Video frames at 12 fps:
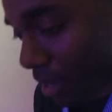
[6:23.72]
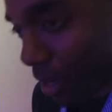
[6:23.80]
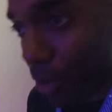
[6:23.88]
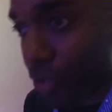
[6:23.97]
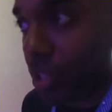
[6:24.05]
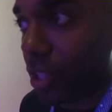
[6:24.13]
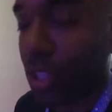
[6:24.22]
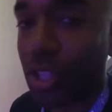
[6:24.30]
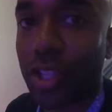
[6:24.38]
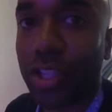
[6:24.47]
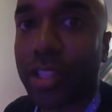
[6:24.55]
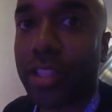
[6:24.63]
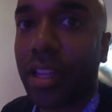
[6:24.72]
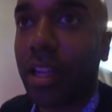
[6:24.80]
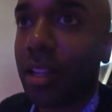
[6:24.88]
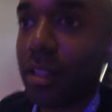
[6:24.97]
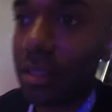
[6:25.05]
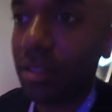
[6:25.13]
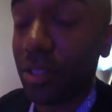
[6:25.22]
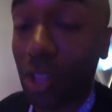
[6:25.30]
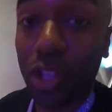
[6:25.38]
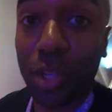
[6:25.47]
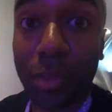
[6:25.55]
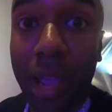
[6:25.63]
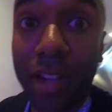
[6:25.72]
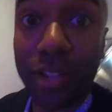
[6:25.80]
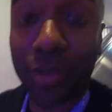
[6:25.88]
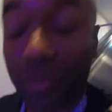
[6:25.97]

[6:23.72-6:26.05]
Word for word: it was still a good match. It